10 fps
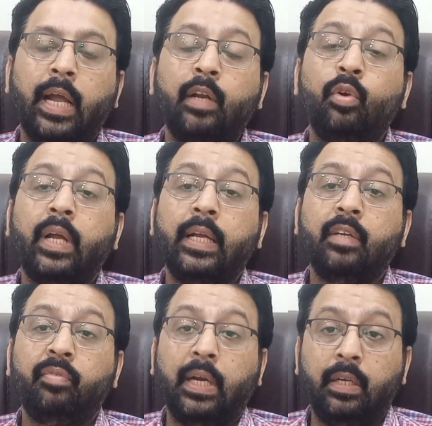
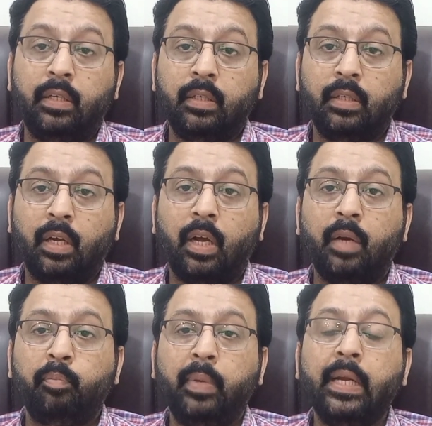anodyne effect
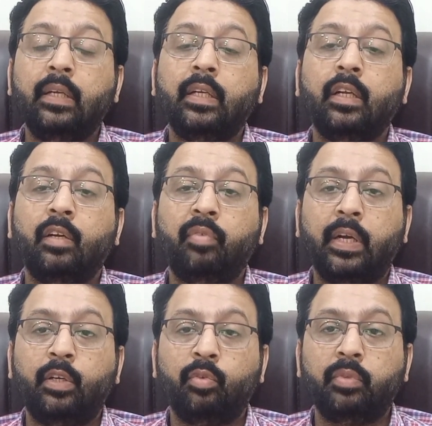or painkiller
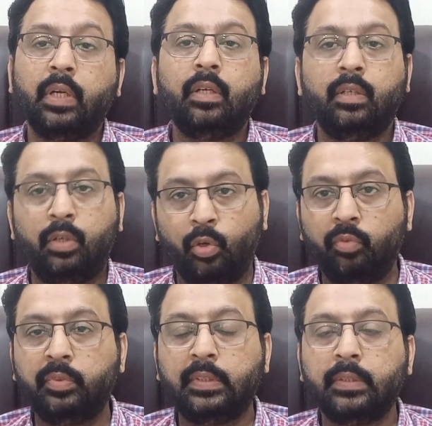effect of the
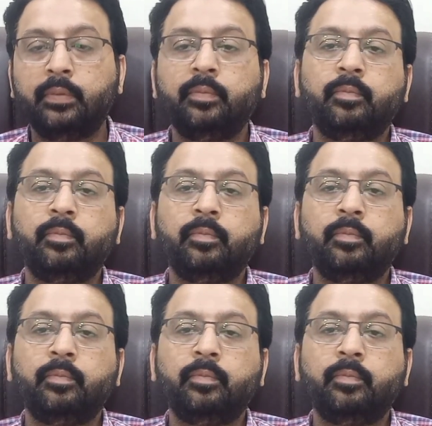cloves.